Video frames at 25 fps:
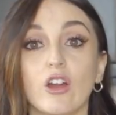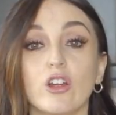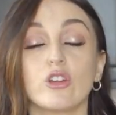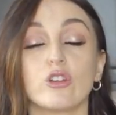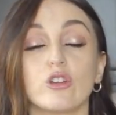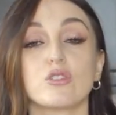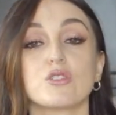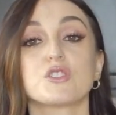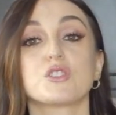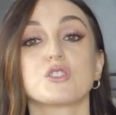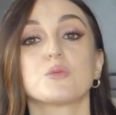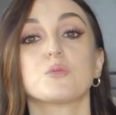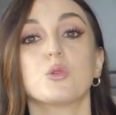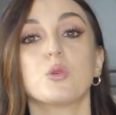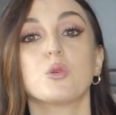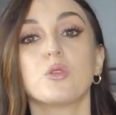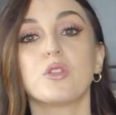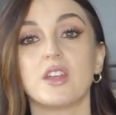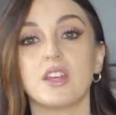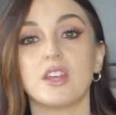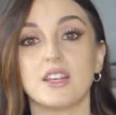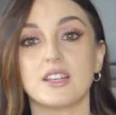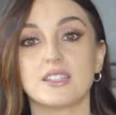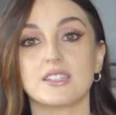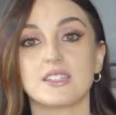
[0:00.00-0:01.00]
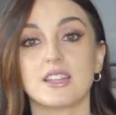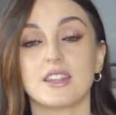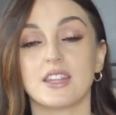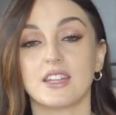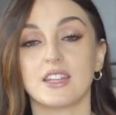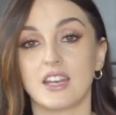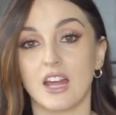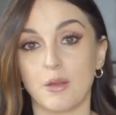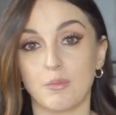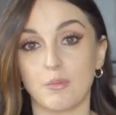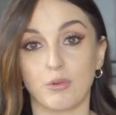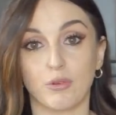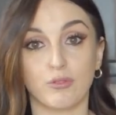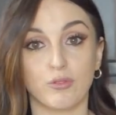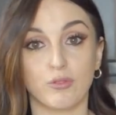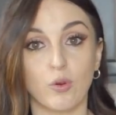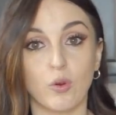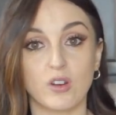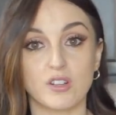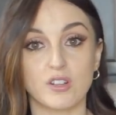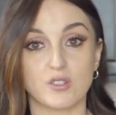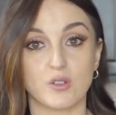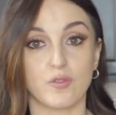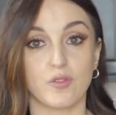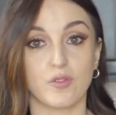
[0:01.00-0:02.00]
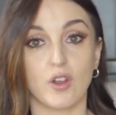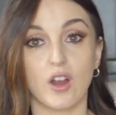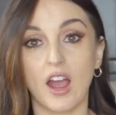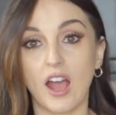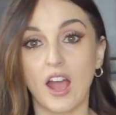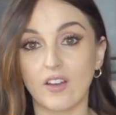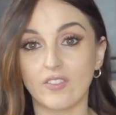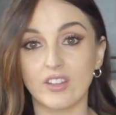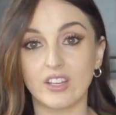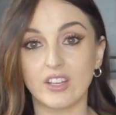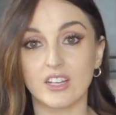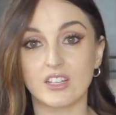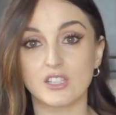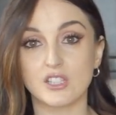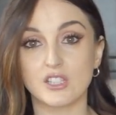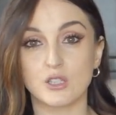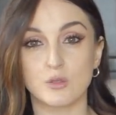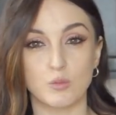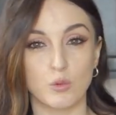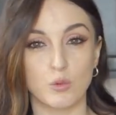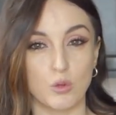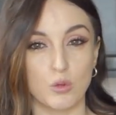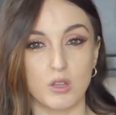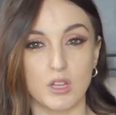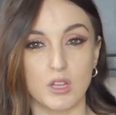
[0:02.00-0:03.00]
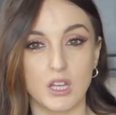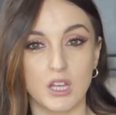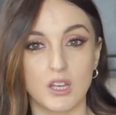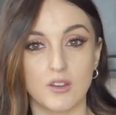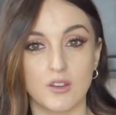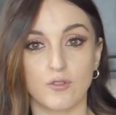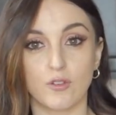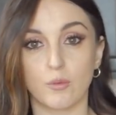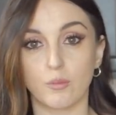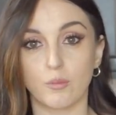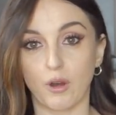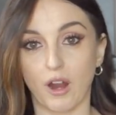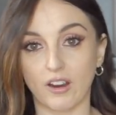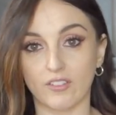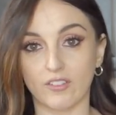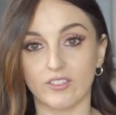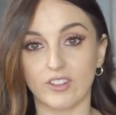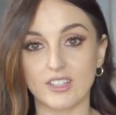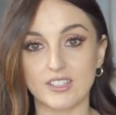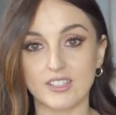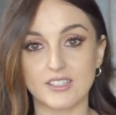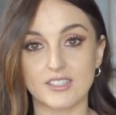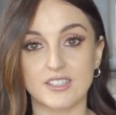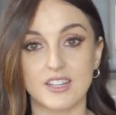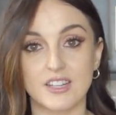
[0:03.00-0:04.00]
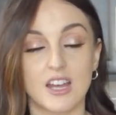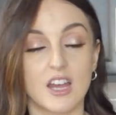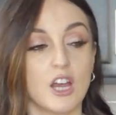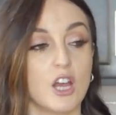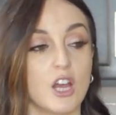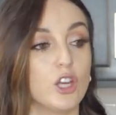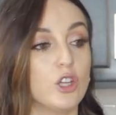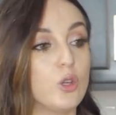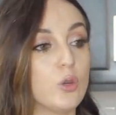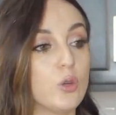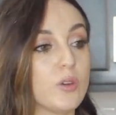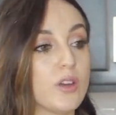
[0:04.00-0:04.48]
your smoothies the night before. So if you're having a smoothie for breakfast, you